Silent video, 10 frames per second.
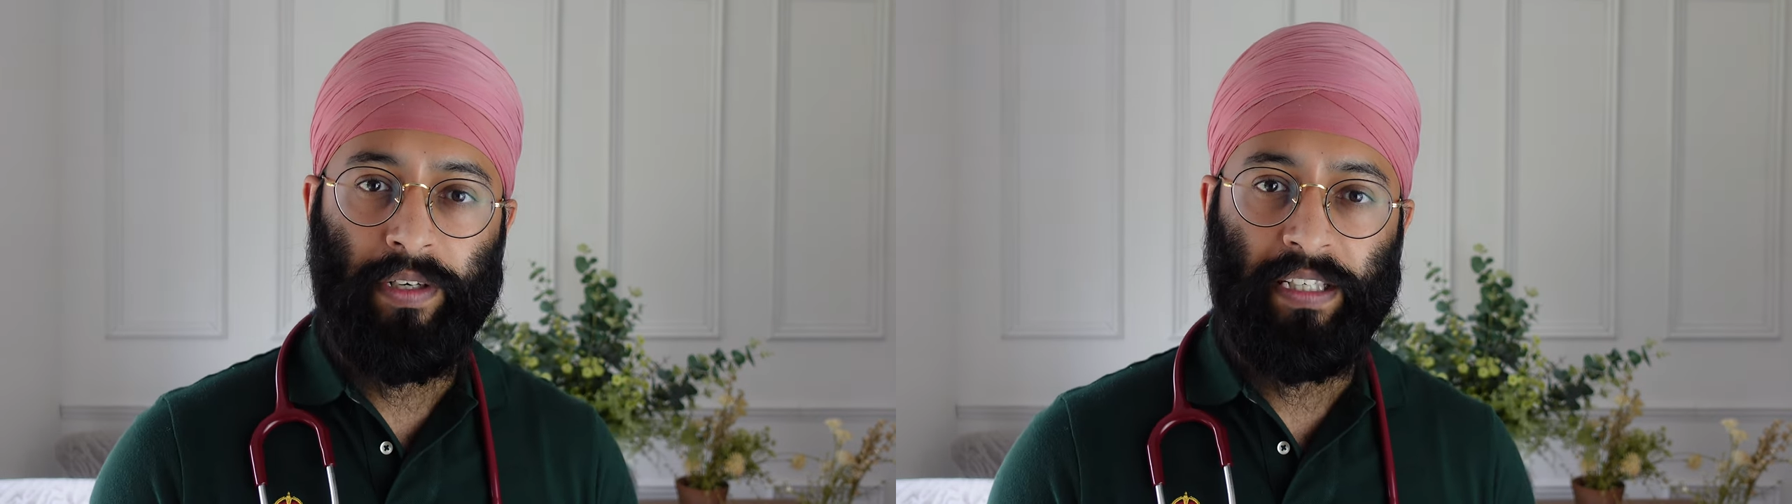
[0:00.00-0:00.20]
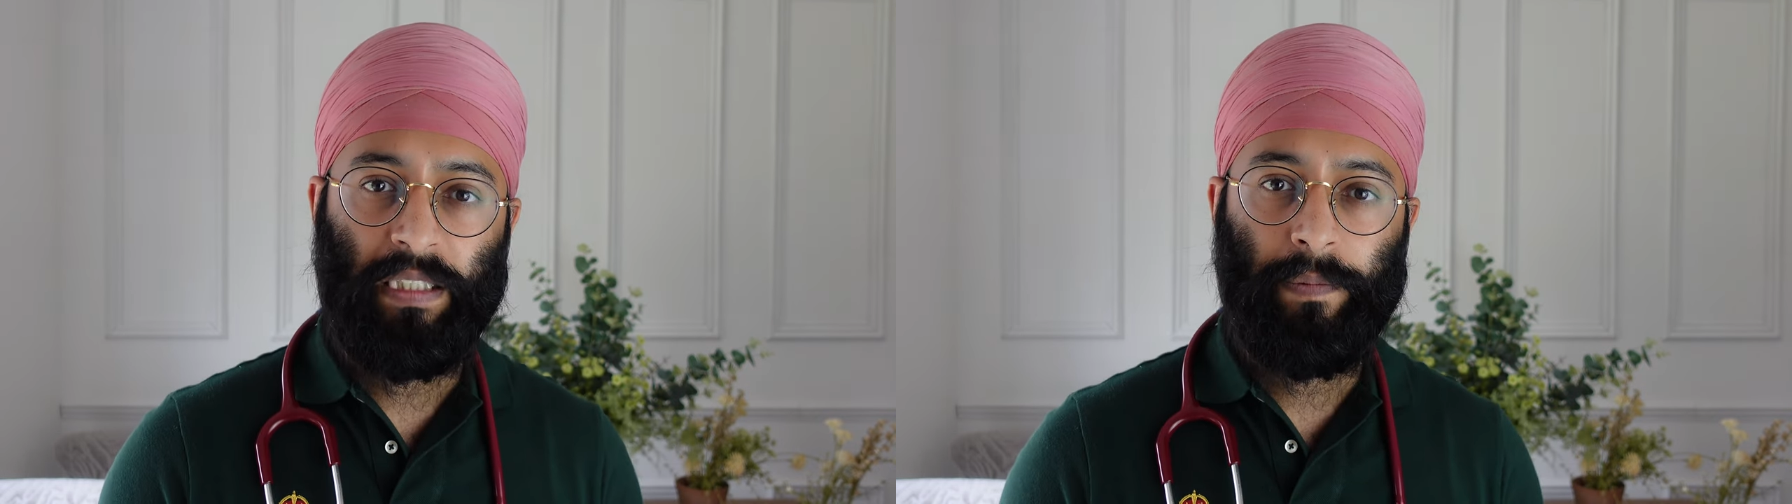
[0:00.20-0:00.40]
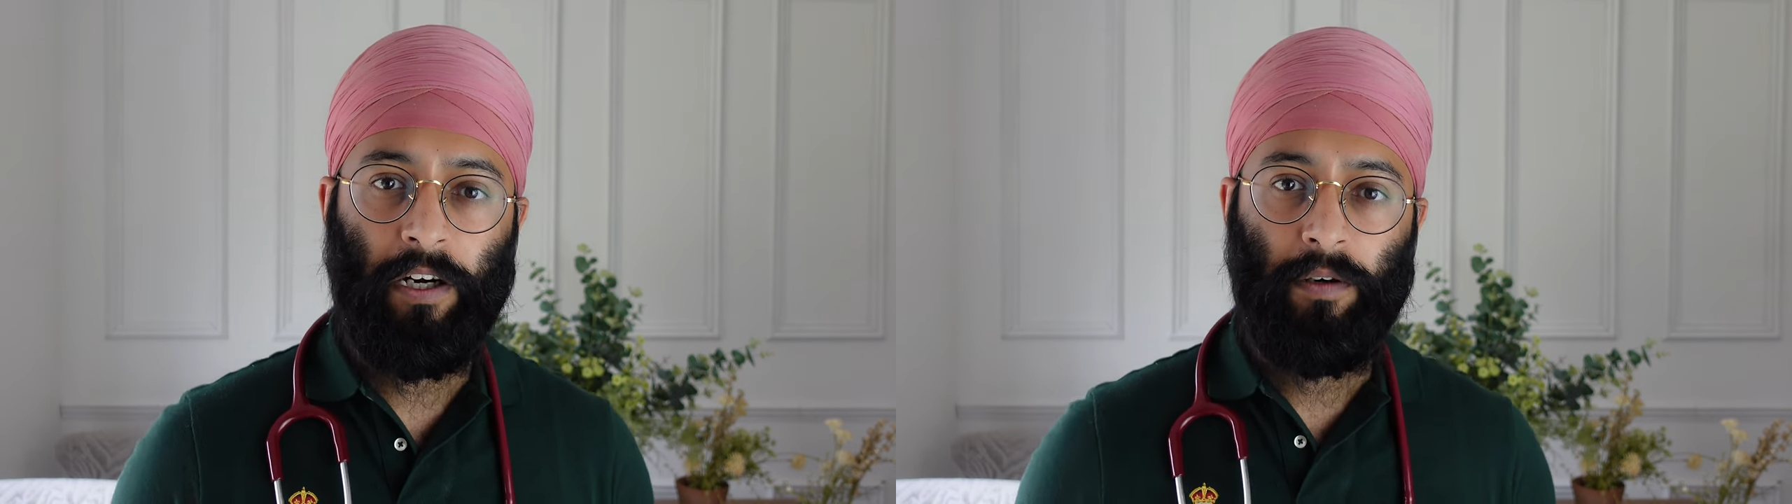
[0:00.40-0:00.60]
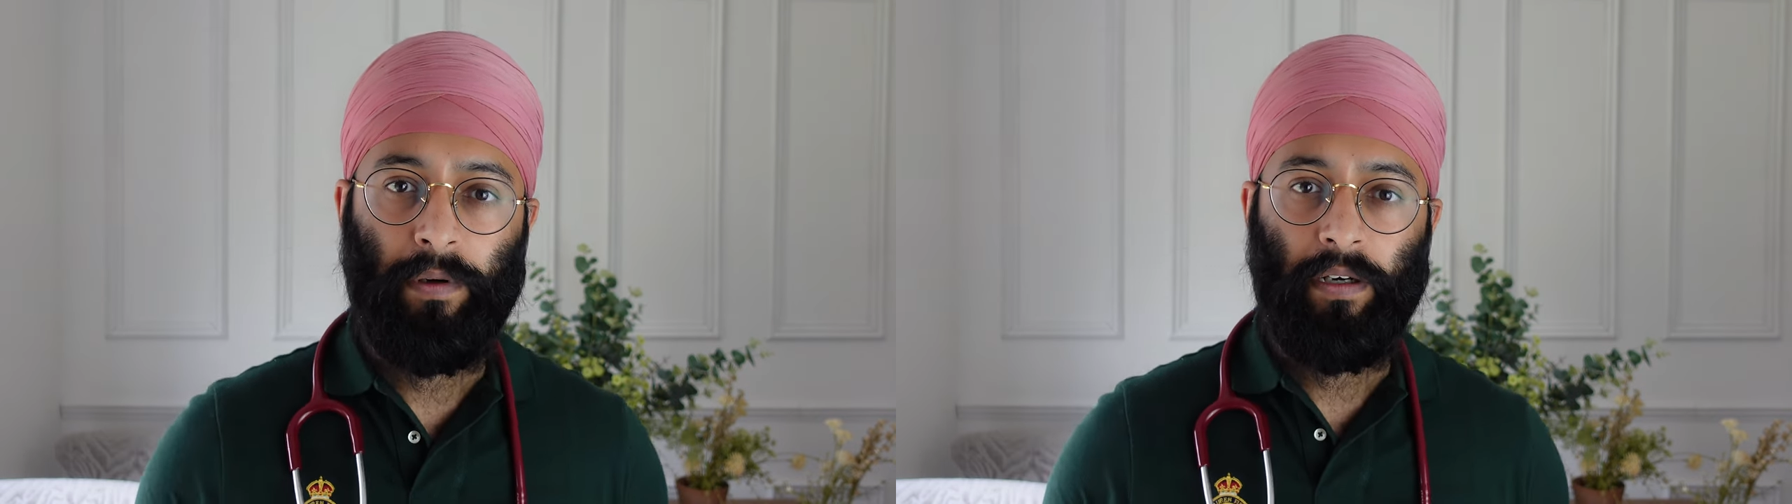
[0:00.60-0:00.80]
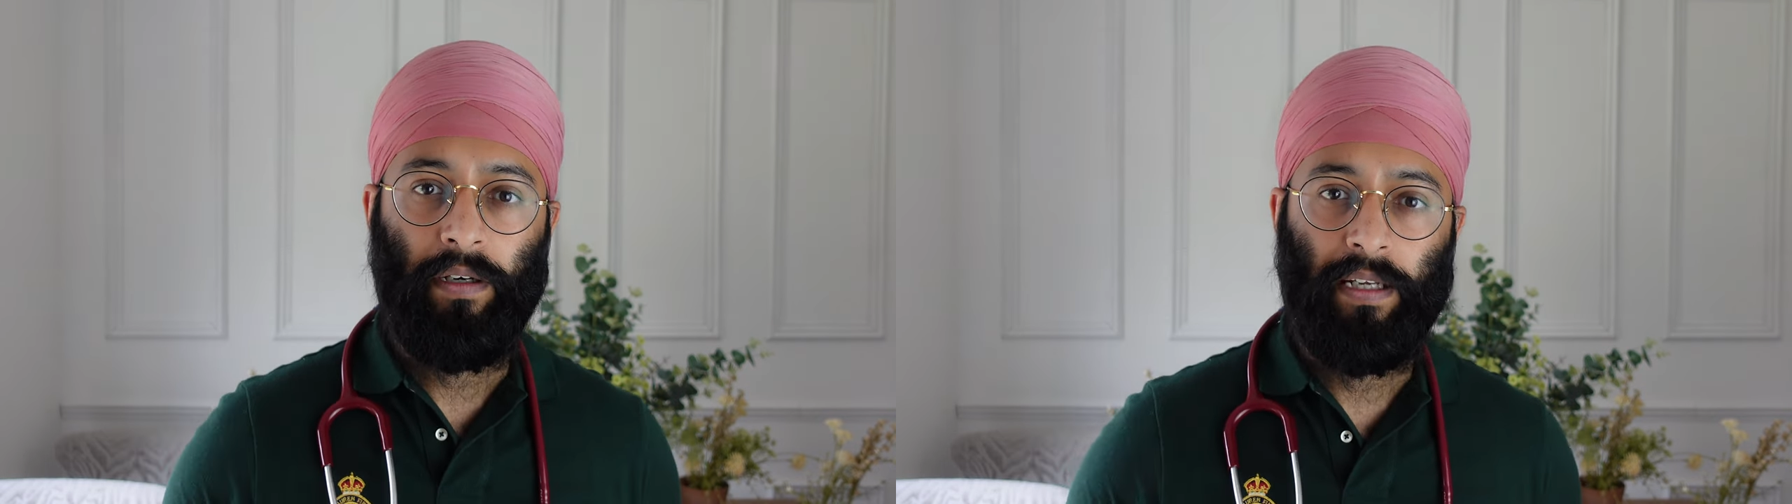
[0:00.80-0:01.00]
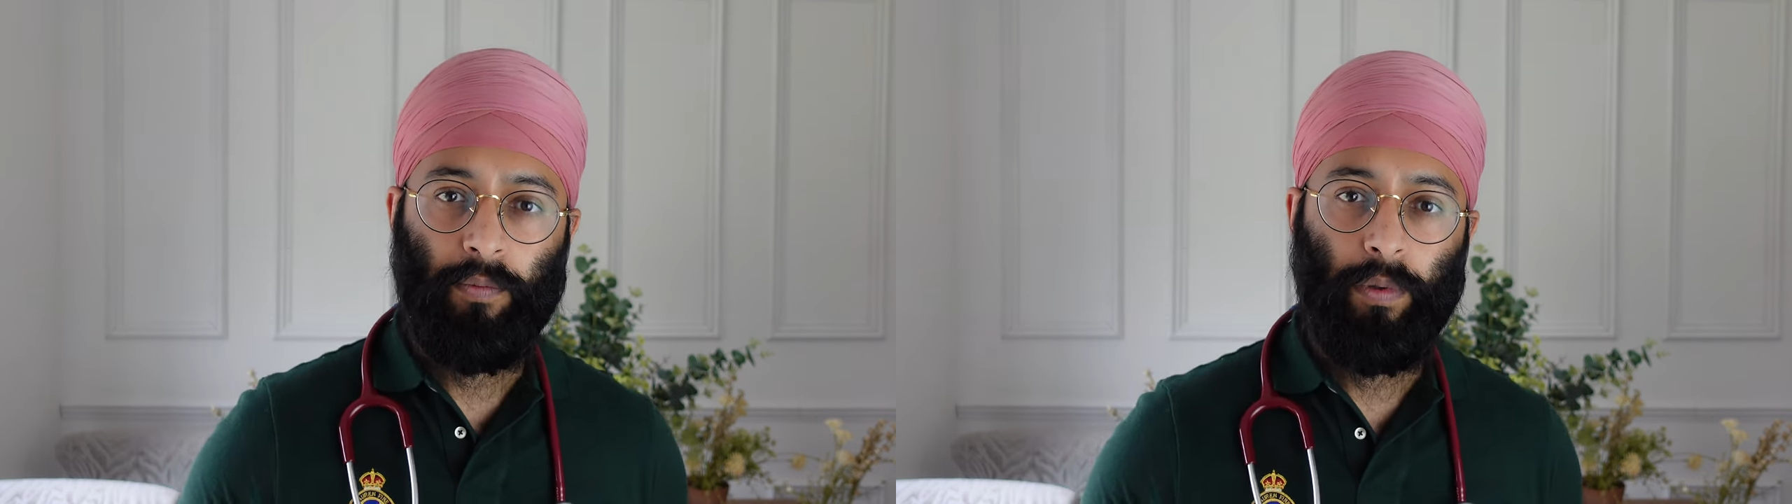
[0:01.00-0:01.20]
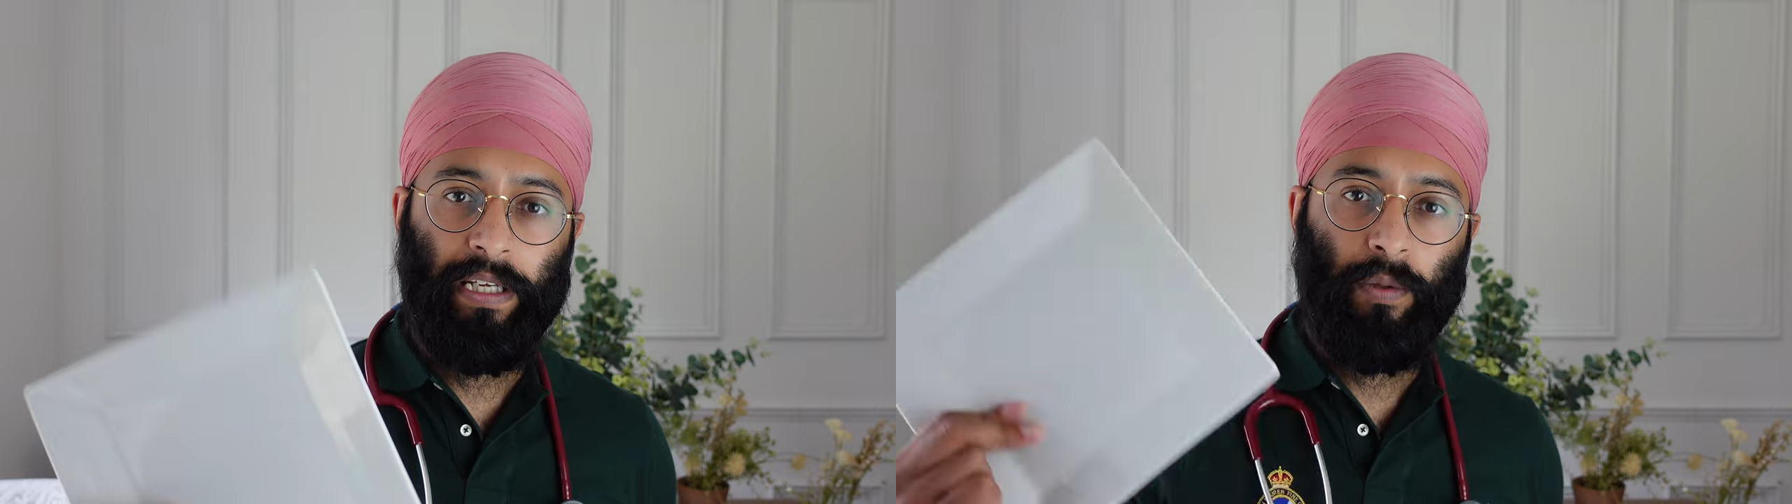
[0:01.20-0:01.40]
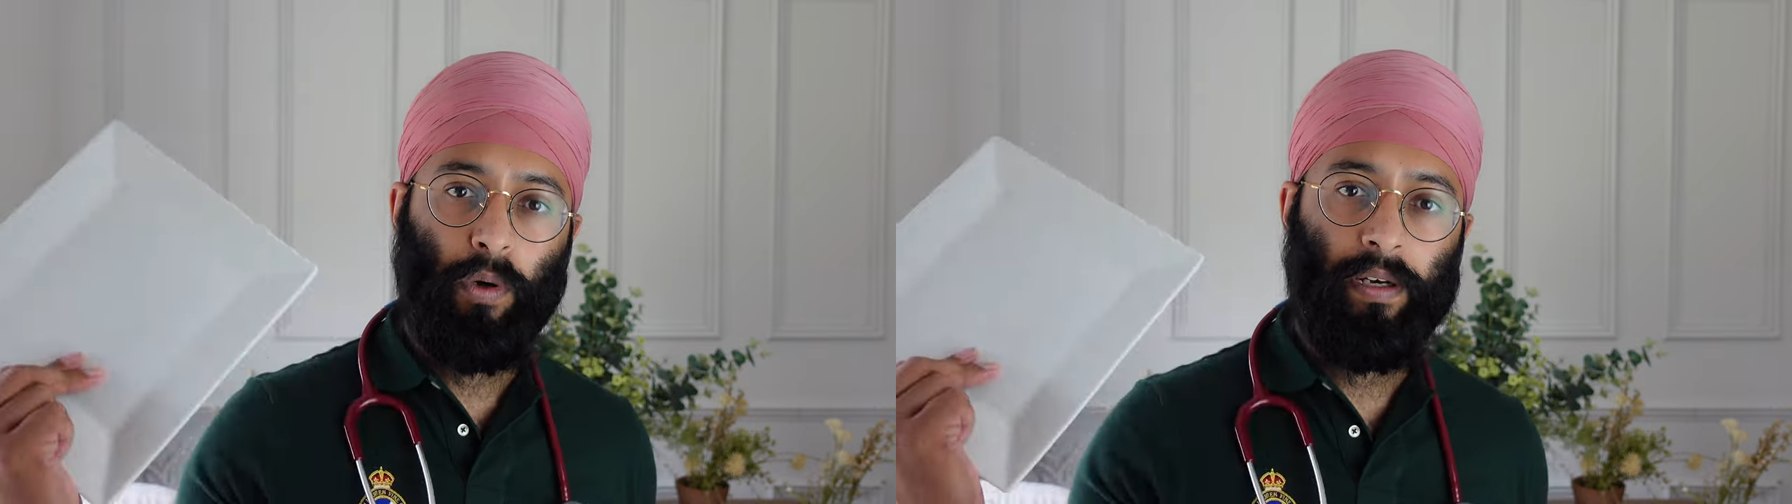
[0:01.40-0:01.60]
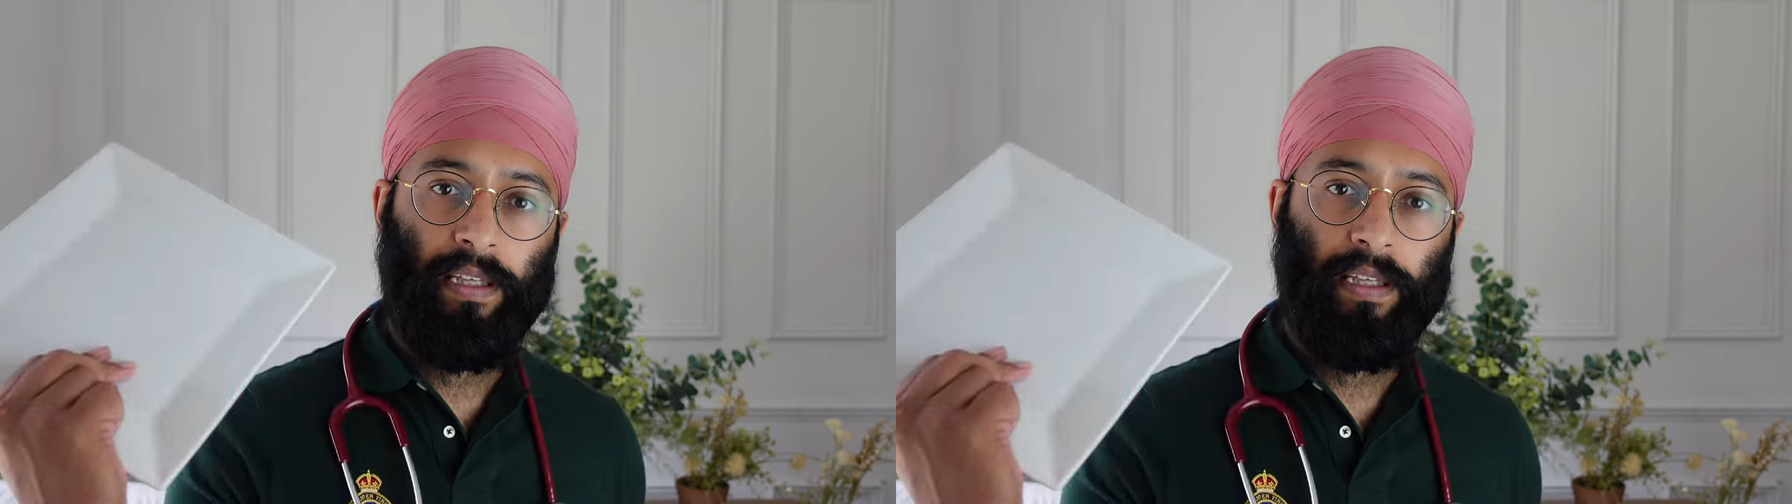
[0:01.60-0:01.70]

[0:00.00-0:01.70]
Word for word: experiment. We need one of